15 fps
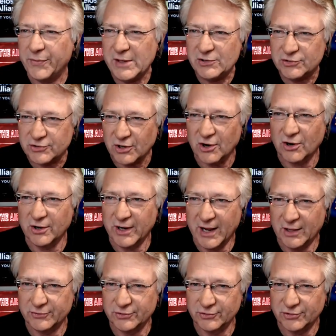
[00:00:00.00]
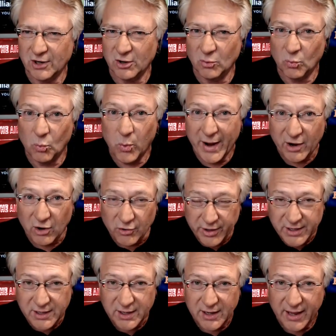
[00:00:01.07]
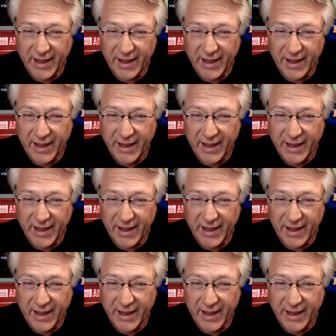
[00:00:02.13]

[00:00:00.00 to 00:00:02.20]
these turn announcers are wearing